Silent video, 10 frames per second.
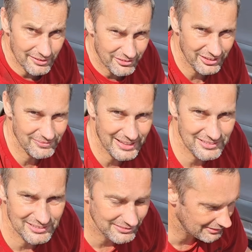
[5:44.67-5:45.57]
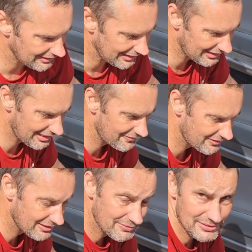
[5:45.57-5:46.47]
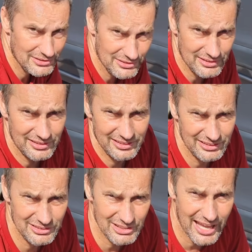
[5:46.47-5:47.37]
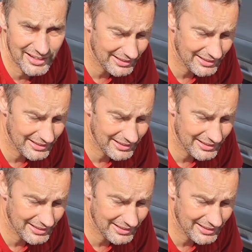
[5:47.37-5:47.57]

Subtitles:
from actual doing any effort. It was just turning the jack